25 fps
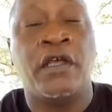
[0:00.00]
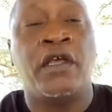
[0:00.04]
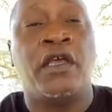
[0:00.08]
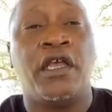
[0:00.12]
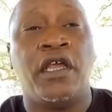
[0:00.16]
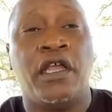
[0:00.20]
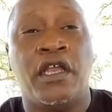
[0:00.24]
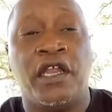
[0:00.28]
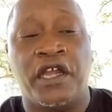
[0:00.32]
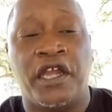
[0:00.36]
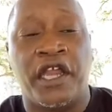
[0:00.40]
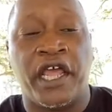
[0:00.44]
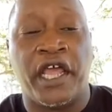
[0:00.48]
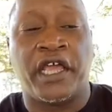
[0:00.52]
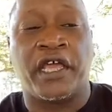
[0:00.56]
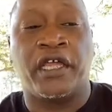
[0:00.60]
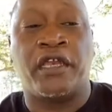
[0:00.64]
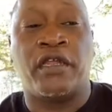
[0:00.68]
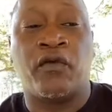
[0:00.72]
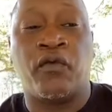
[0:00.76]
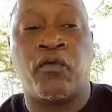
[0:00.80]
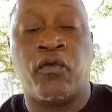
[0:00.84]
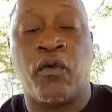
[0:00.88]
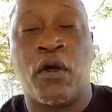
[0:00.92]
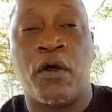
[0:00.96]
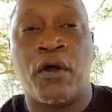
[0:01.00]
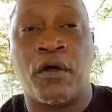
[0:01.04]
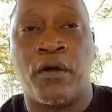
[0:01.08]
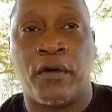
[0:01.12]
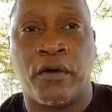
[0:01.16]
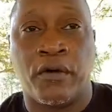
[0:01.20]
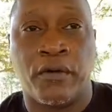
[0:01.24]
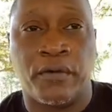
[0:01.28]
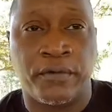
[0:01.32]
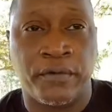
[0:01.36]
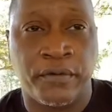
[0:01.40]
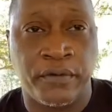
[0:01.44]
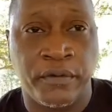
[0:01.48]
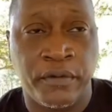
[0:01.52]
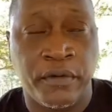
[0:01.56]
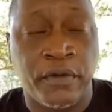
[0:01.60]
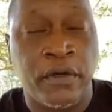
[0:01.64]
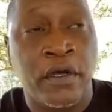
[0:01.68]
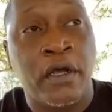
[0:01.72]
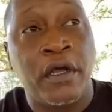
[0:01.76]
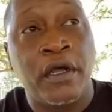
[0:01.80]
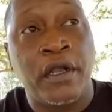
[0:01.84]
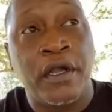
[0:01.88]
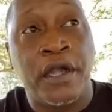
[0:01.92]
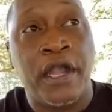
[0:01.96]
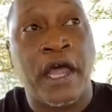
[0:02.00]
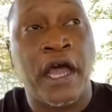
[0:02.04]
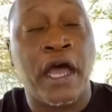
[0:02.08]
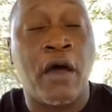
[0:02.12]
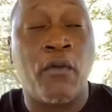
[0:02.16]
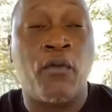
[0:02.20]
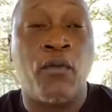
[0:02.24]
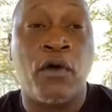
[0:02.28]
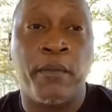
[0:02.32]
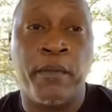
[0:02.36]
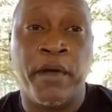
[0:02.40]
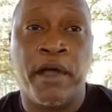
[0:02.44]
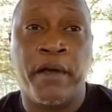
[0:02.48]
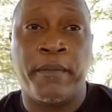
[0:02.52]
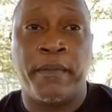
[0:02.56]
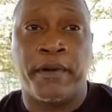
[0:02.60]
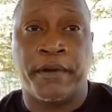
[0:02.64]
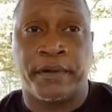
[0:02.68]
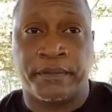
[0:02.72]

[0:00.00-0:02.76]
in a negative world. Now remember,